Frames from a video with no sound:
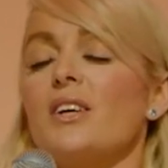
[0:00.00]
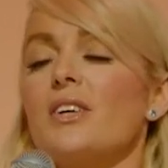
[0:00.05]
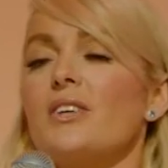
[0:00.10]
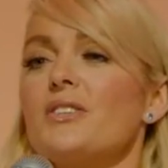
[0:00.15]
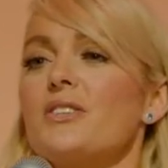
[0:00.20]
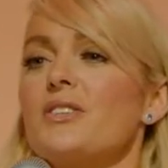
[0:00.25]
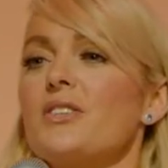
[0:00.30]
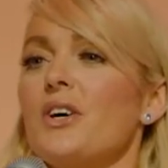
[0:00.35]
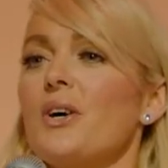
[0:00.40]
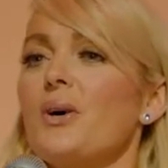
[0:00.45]

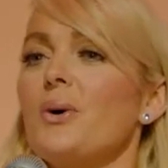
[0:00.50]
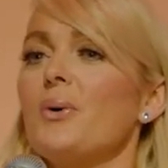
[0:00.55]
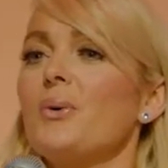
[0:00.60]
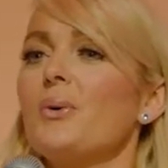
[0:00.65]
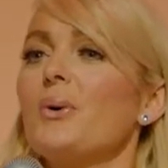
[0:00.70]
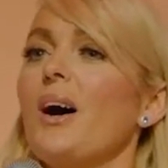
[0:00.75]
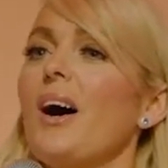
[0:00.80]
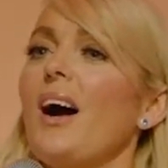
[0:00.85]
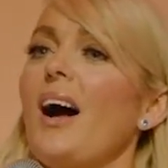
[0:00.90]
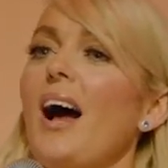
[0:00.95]

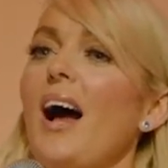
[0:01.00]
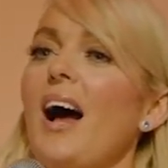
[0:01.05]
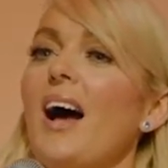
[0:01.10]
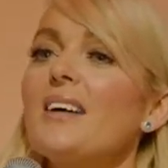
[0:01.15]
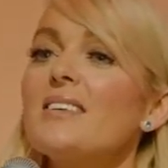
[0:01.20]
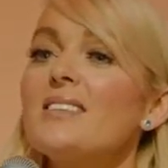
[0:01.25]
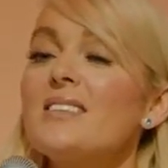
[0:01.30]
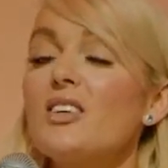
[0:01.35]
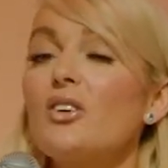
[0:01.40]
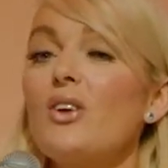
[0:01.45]
So
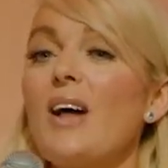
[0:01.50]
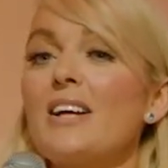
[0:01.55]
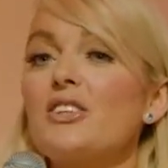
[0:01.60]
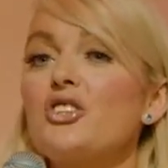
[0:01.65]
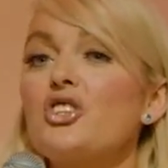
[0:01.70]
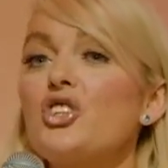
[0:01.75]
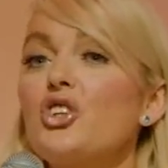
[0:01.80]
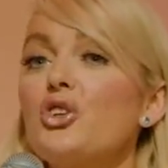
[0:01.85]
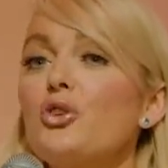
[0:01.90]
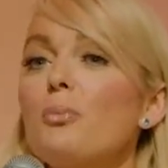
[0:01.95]
I still
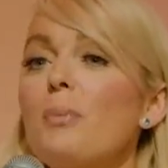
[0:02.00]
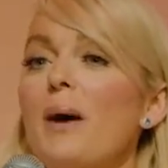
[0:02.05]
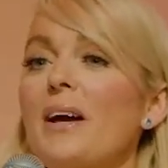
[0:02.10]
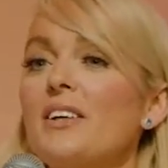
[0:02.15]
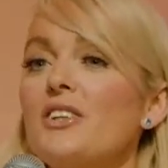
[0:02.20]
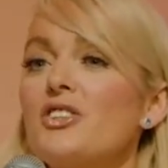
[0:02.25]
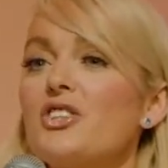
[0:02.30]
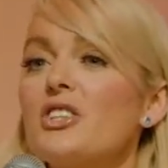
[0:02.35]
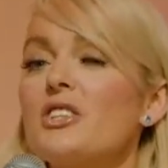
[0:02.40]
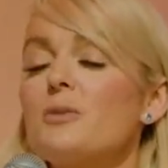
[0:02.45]
had 2
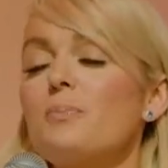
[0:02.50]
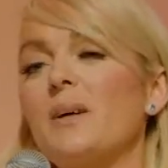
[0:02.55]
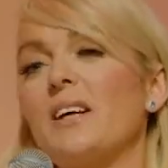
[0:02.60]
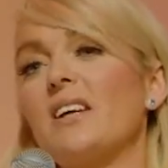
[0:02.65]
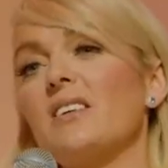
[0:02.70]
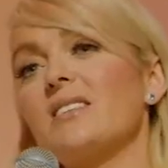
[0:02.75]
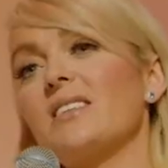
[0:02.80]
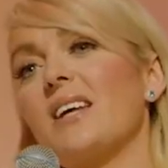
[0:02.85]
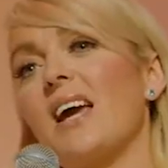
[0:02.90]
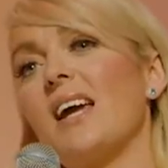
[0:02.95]
managers
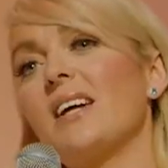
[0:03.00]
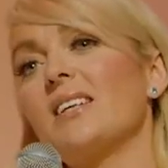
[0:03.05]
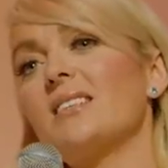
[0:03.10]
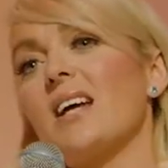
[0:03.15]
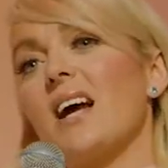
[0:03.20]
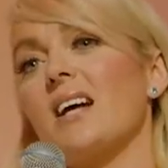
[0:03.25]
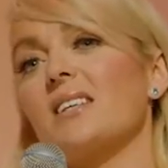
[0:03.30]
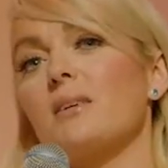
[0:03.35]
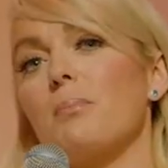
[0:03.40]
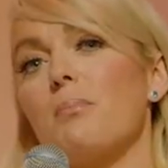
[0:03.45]
because Kate
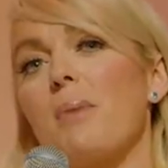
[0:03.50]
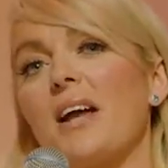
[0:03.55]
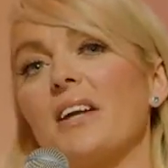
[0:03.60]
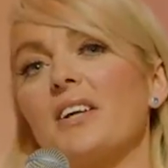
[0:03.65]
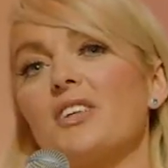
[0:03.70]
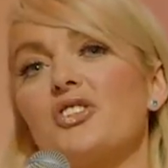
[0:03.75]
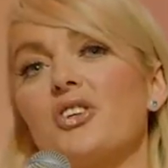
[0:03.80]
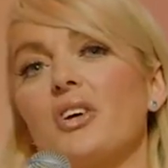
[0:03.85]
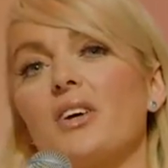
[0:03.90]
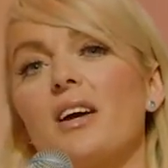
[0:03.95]
had a
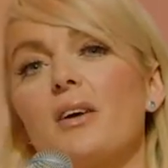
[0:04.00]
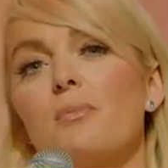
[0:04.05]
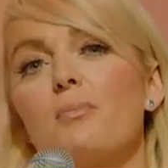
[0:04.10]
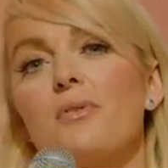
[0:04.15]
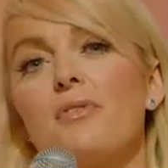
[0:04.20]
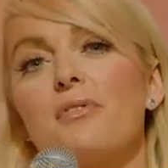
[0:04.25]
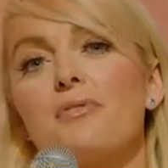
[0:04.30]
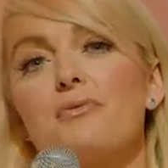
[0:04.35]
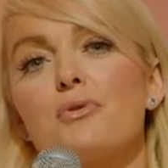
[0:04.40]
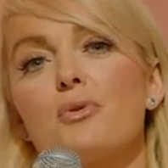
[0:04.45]
manager come
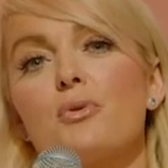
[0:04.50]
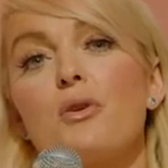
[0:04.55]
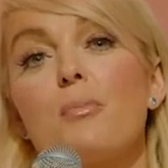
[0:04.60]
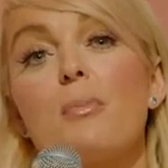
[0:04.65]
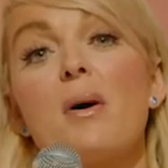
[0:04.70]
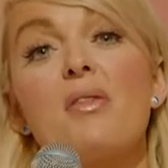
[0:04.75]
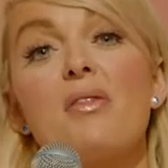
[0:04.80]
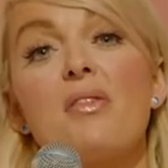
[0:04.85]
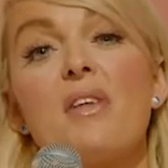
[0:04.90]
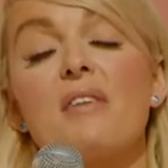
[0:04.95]
through the
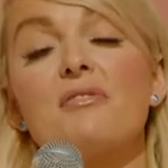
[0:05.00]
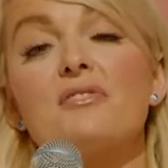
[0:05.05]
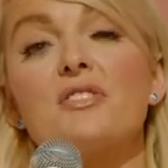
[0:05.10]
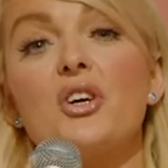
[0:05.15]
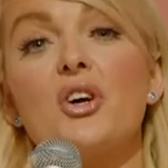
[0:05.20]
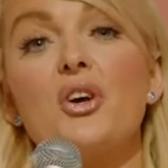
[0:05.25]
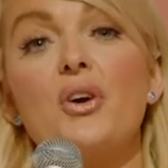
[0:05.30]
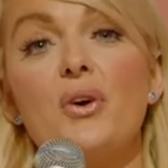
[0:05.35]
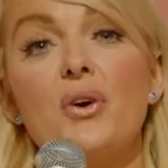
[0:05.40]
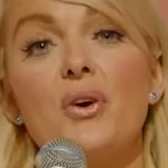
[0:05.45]
month
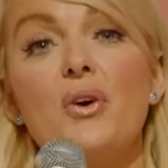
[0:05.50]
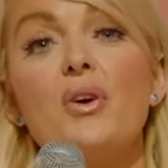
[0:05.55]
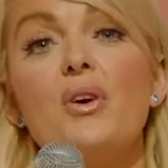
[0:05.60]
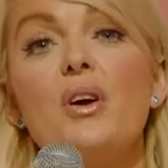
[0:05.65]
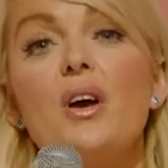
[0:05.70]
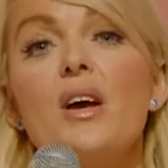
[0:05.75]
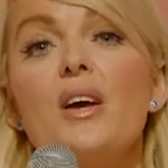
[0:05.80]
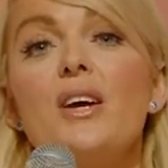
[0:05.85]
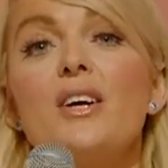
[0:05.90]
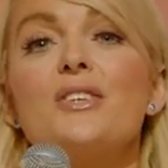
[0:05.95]
after her.
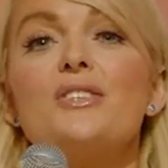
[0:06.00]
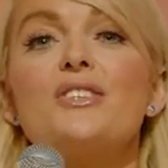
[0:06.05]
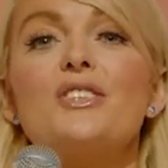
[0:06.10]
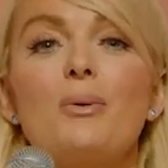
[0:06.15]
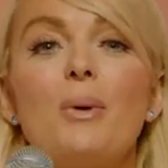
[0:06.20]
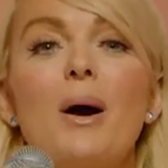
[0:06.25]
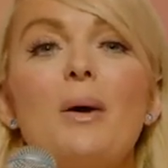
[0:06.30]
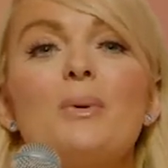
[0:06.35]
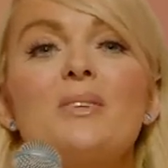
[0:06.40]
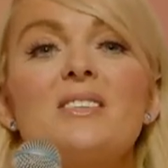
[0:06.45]

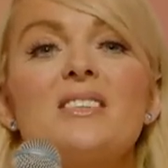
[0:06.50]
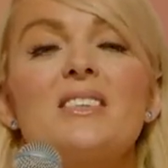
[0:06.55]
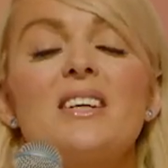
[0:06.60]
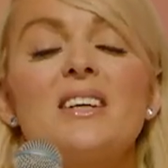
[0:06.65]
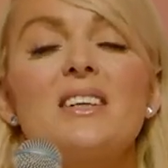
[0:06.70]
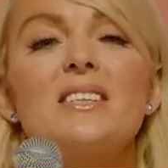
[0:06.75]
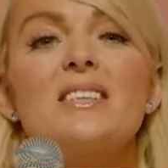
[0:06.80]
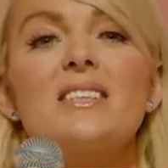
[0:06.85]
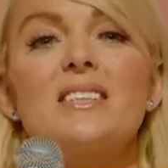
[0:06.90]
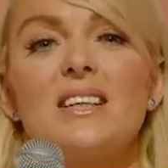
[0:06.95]
So I was
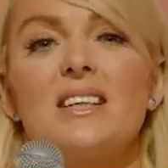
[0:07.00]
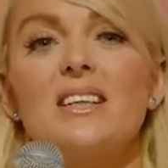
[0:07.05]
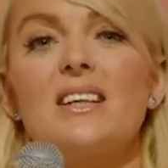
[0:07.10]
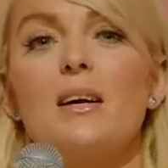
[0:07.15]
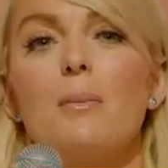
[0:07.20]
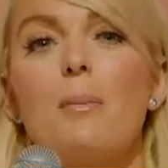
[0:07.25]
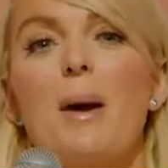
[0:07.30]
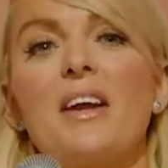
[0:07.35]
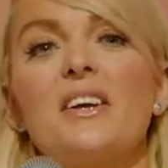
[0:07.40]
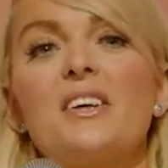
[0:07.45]
still a
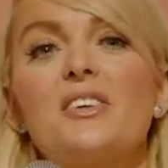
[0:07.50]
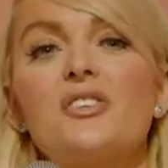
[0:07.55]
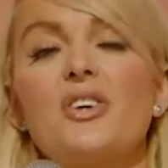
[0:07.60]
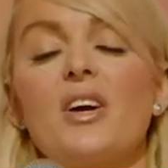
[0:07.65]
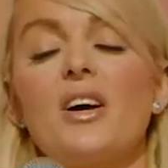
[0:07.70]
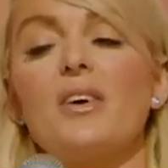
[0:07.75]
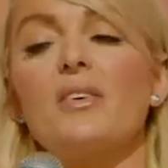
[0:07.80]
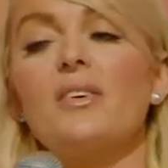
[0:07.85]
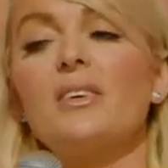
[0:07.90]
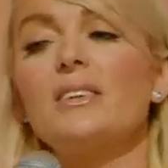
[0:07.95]
senior
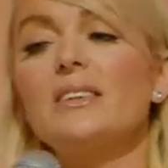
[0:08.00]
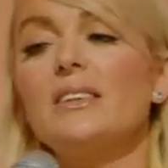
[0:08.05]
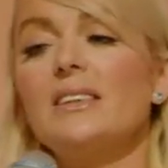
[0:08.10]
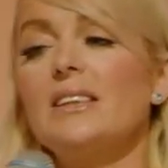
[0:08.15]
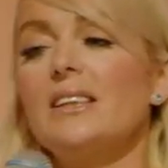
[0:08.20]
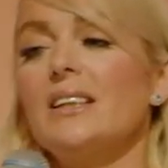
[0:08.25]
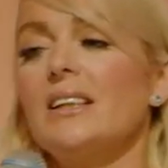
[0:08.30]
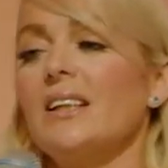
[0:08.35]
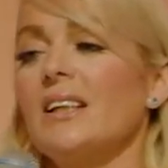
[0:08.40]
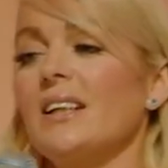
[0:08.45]
manager.
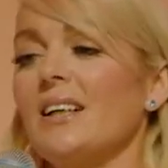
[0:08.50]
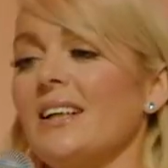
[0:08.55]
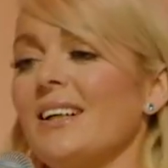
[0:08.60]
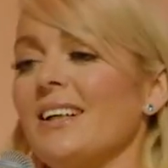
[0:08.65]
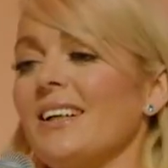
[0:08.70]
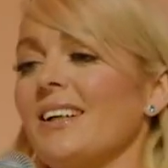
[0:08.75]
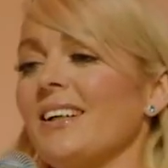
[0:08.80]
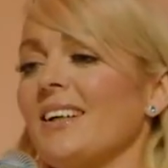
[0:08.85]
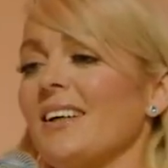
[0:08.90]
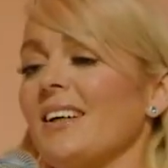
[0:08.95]

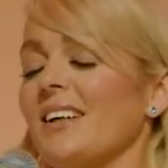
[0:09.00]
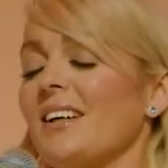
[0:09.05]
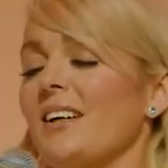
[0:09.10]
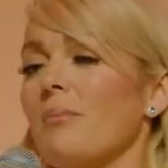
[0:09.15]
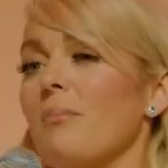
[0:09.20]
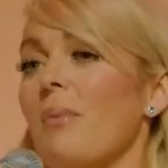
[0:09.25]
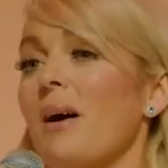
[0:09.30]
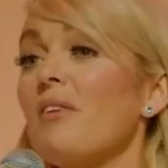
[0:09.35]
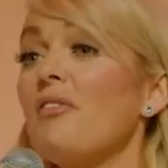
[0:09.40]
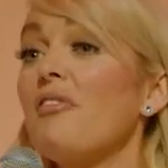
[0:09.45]

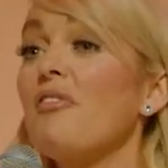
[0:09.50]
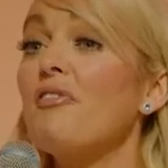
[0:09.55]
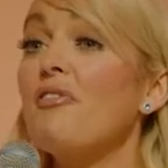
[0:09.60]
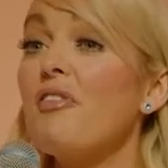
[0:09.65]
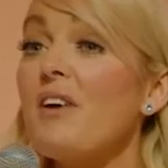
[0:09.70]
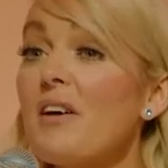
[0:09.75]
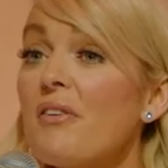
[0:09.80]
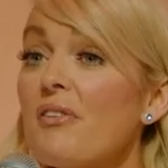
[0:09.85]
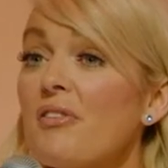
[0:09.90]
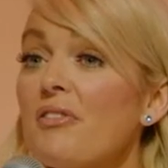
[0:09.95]
My
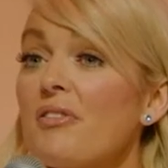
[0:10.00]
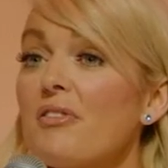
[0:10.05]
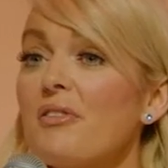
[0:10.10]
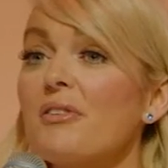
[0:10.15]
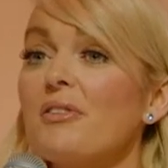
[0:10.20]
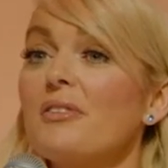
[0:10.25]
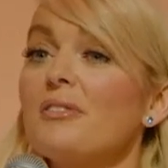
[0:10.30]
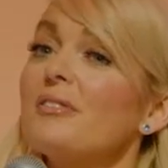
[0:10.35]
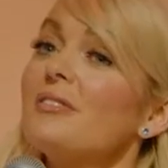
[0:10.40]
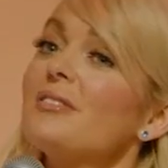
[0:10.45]
5th
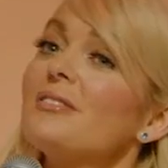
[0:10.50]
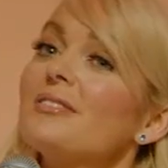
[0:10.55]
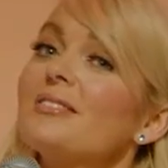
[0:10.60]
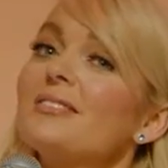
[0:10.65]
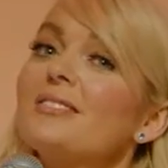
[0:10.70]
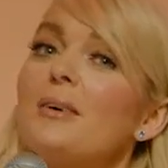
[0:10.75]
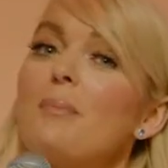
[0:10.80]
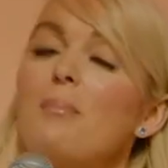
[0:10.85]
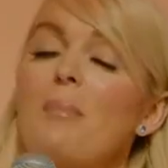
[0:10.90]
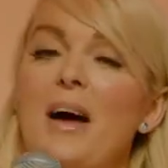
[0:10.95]

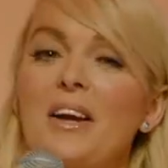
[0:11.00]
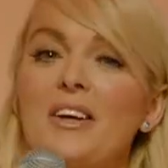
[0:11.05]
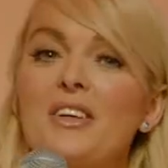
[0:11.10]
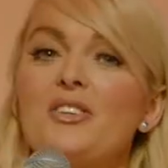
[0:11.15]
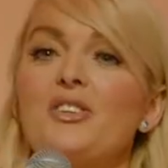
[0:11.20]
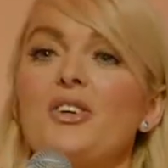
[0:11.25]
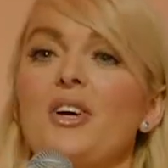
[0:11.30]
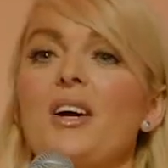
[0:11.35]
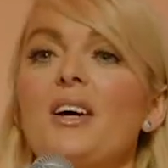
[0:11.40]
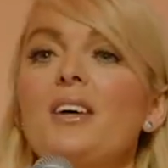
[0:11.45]

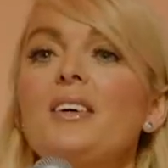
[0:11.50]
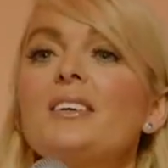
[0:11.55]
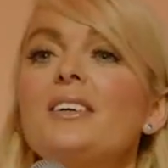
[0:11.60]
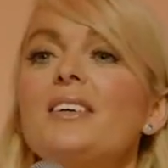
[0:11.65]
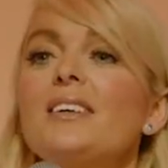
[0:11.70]
manager